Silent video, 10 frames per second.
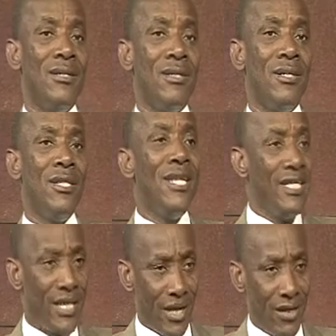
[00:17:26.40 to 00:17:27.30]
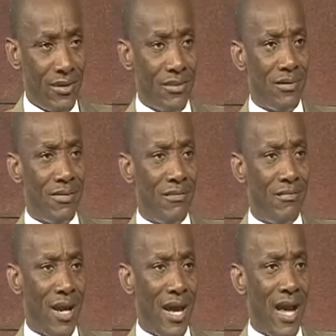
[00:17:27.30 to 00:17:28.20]
knee-jerk,
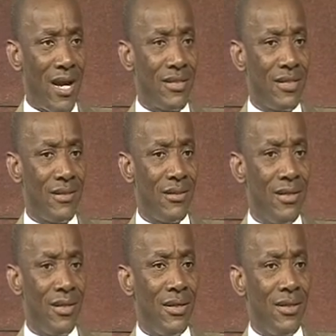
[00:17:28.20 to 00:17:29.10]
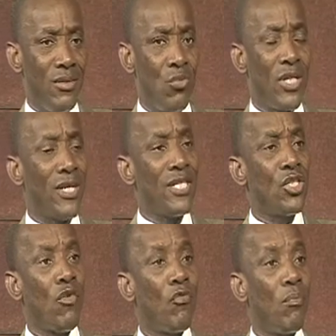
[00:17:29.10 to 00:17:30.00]
by acting without a sense
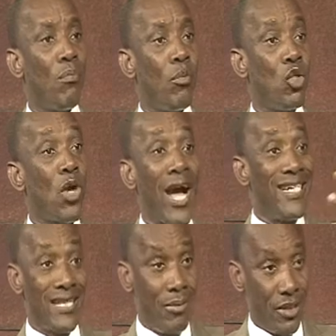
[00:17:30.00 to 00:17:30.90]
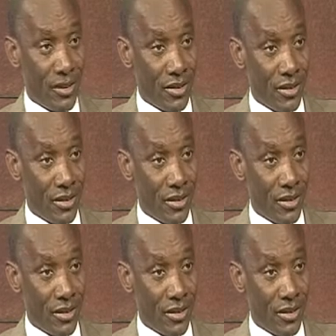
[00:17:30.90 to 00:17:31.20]
of political accountability,